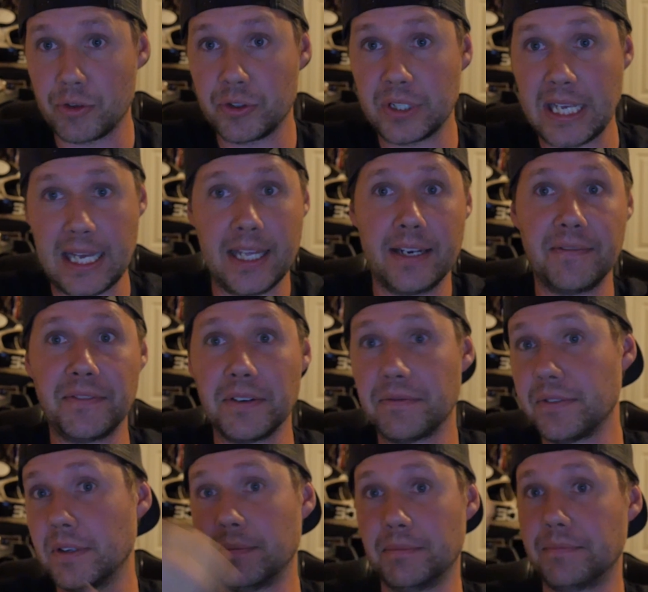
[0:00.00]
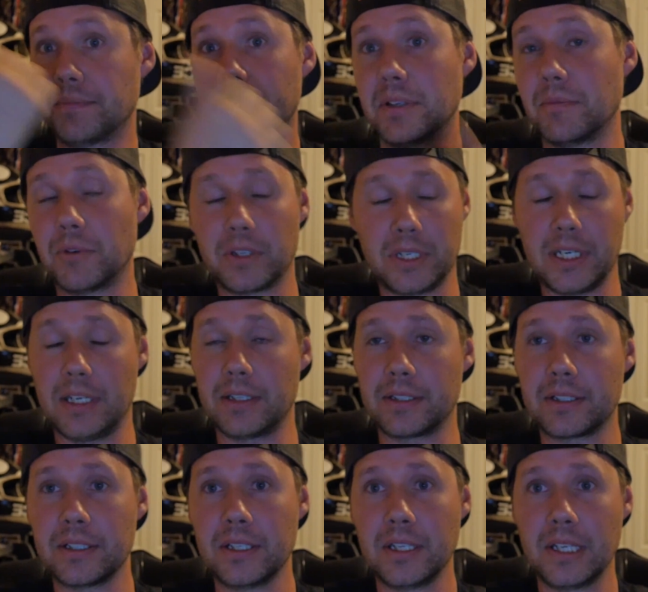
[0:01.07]
Z if you're from somewhere
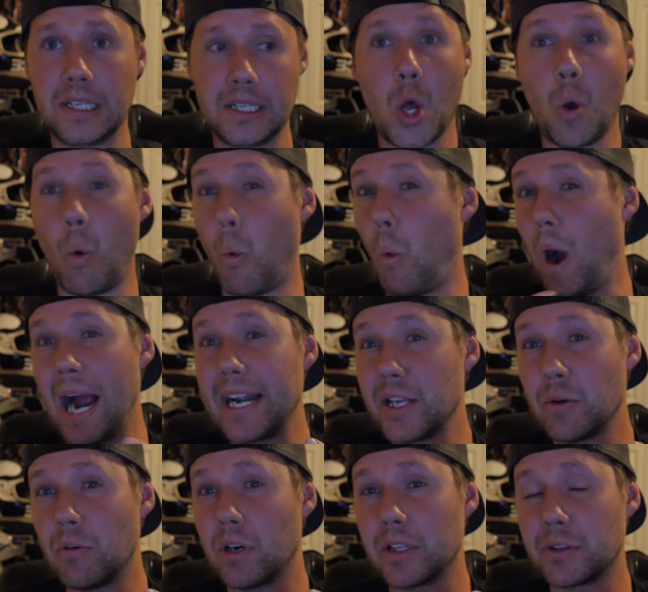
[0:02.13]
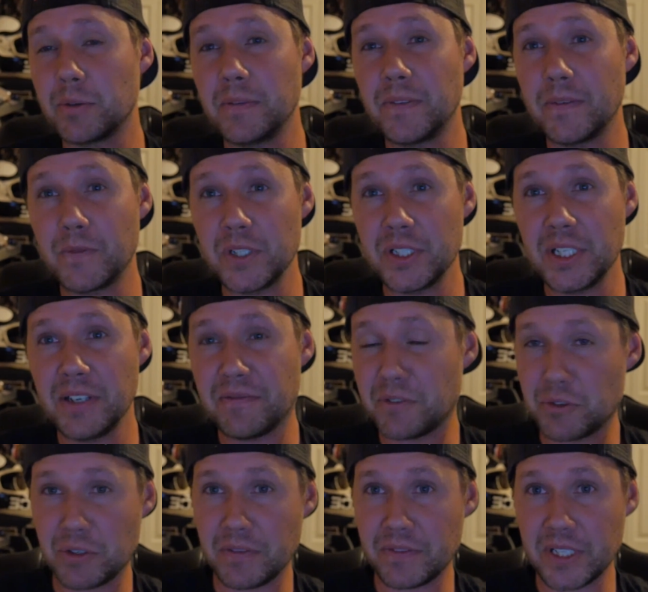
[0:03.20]
else. Why do you want a 350Z for
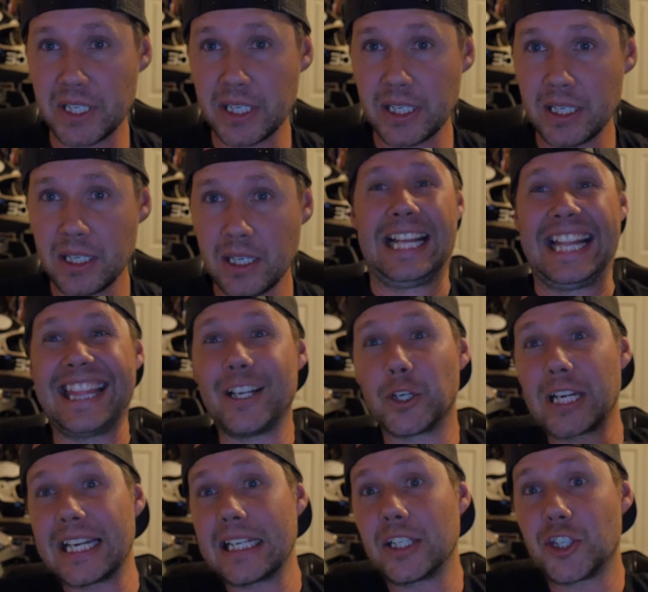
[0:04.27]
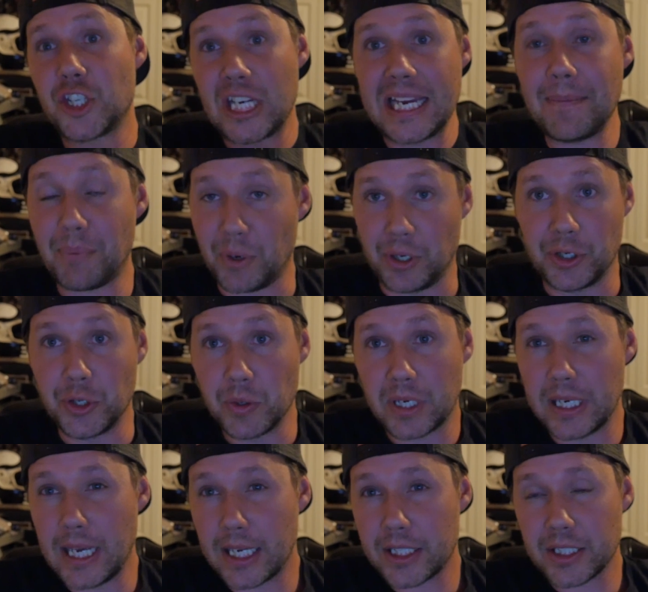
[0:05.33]
drifting? They're getting cheaper. You
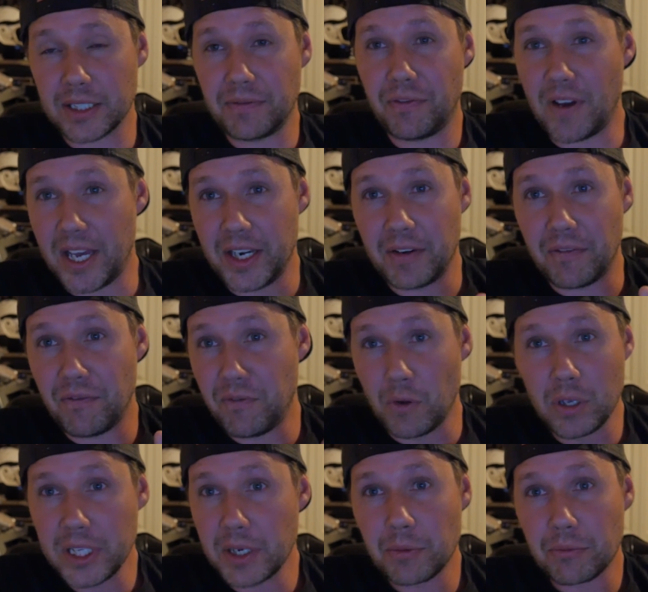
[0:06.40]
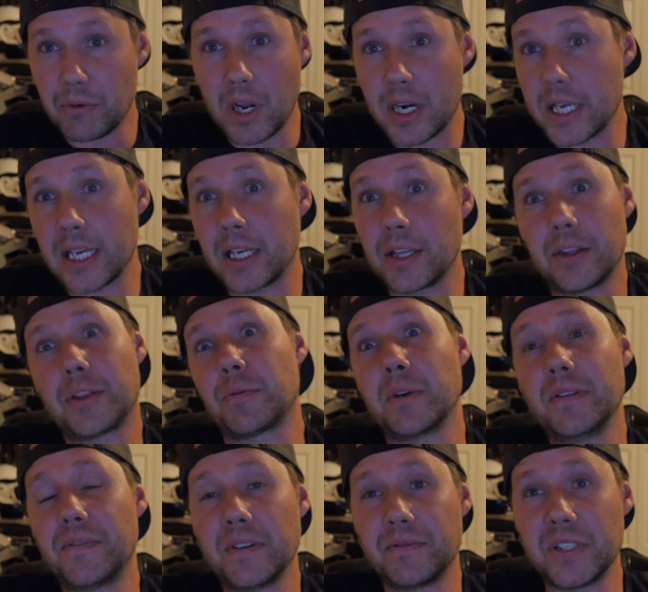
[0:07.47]
can actually find a fully running
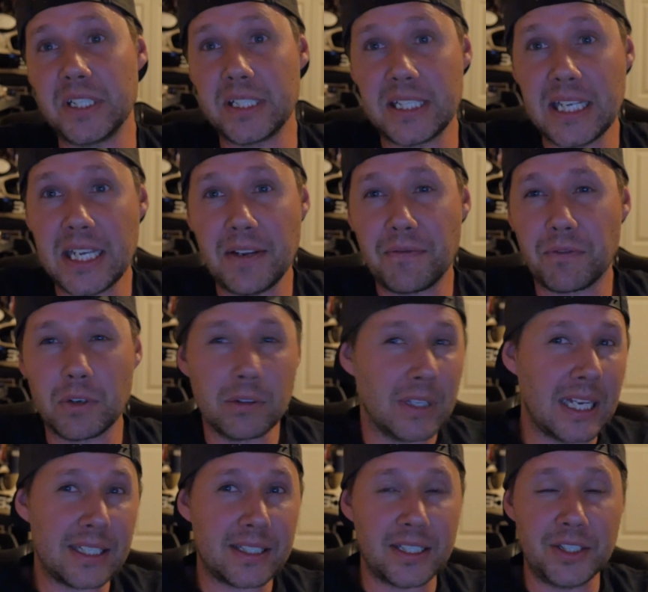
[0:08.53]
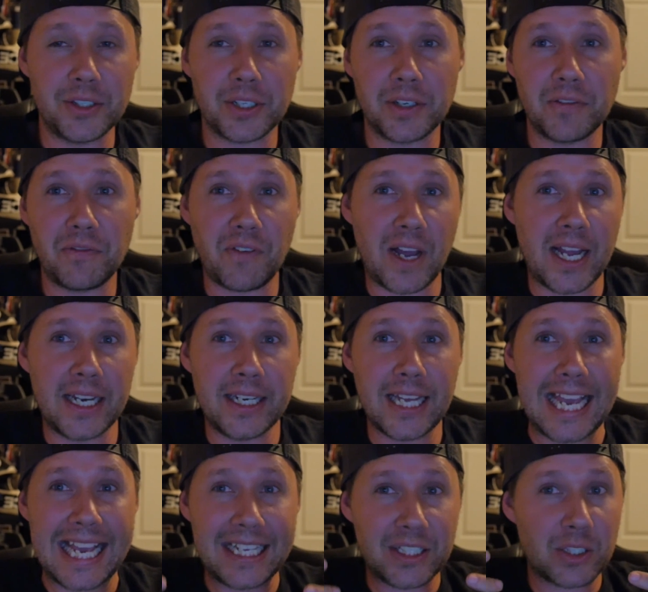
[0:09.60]
350Z for less than you're gonna find
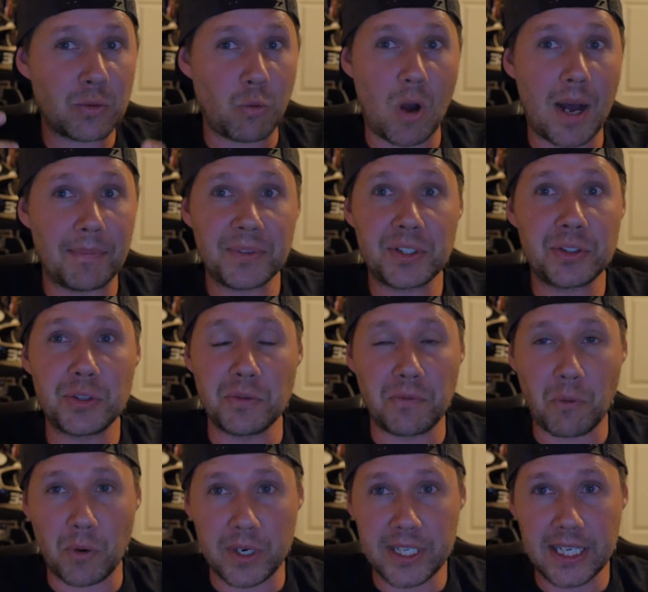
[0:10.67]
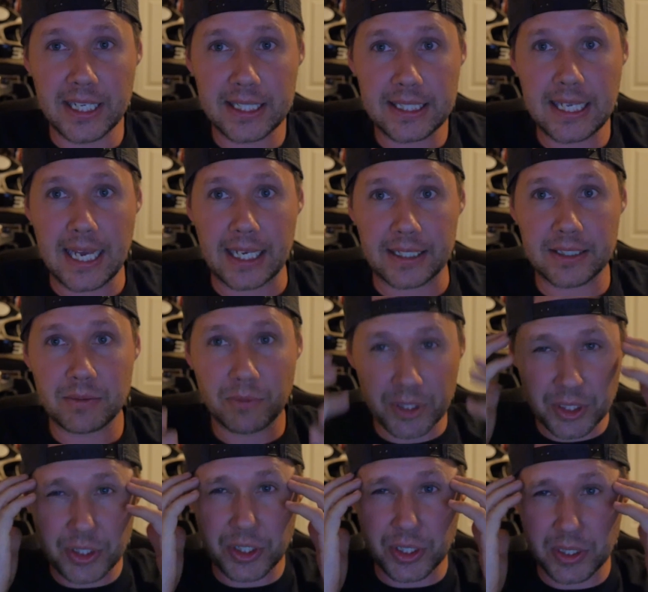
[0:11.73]
a swapped 240SX,
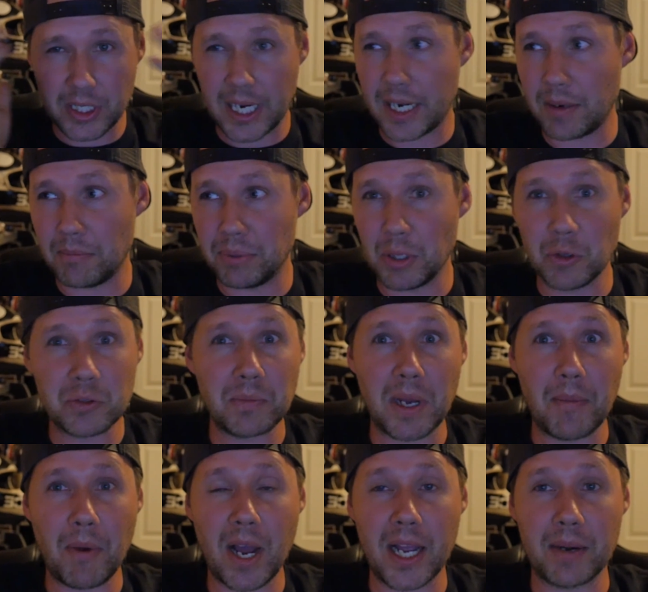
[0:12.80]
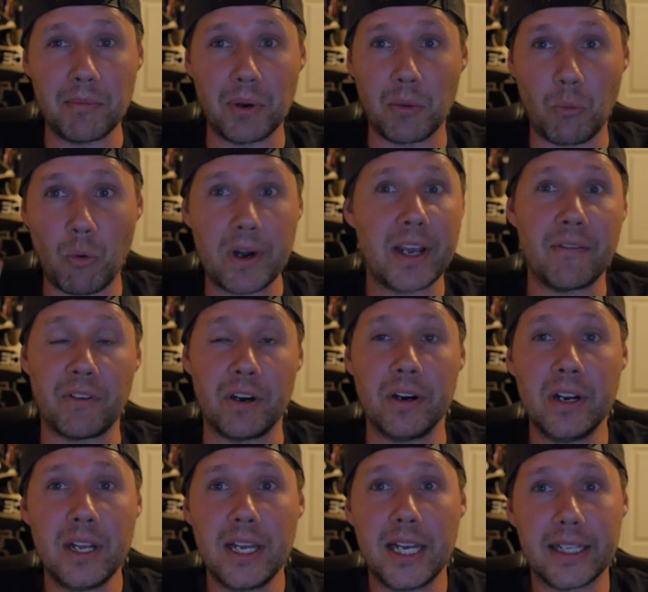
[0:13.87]
which just kind of blows my mind, but whatever,
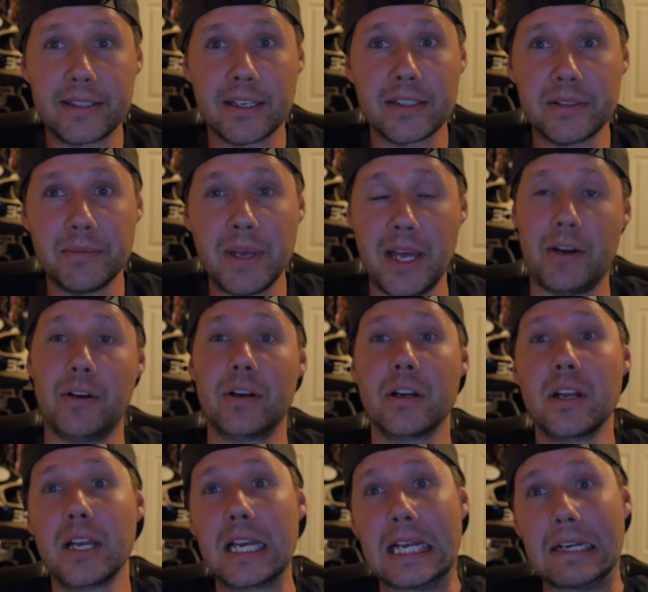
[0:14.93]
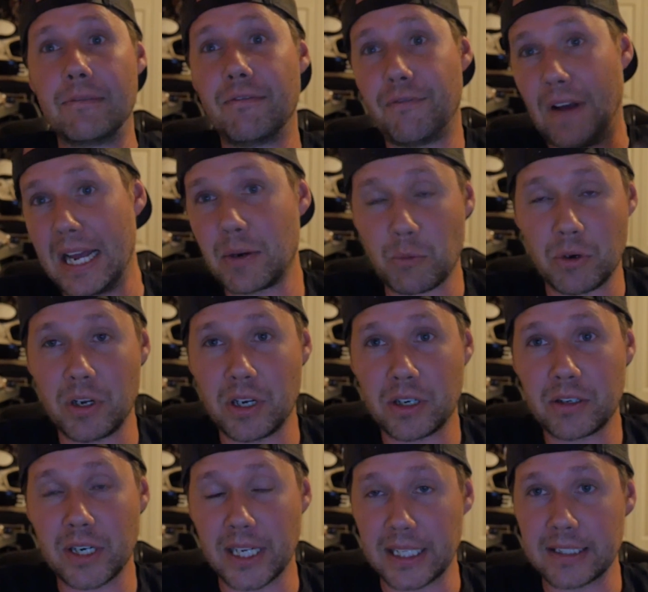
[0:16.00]
it doesn't matter. Find one on
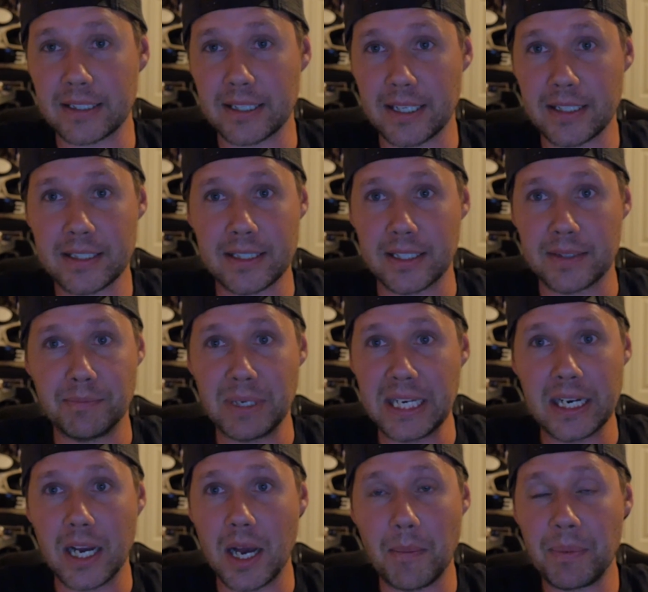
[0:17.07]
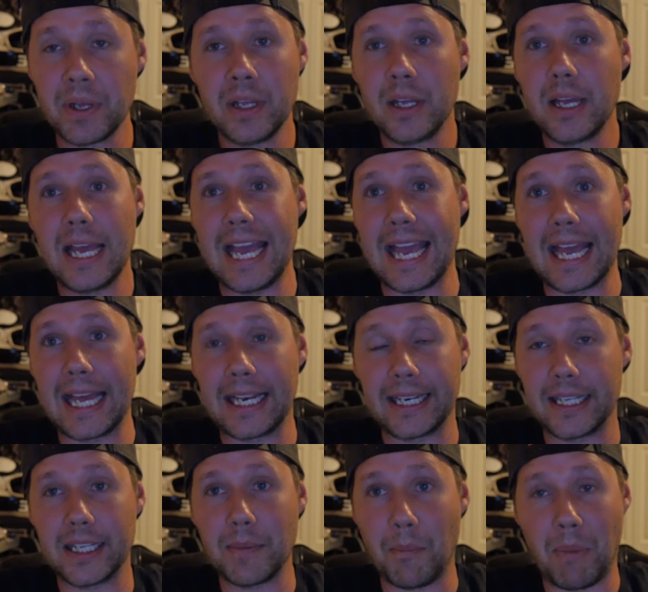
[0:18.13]
Craigslist that's beat up and
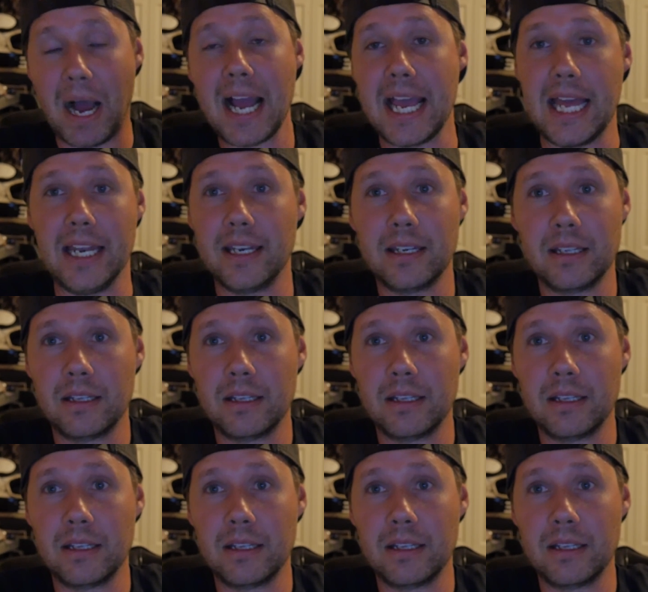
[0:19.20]
buy it.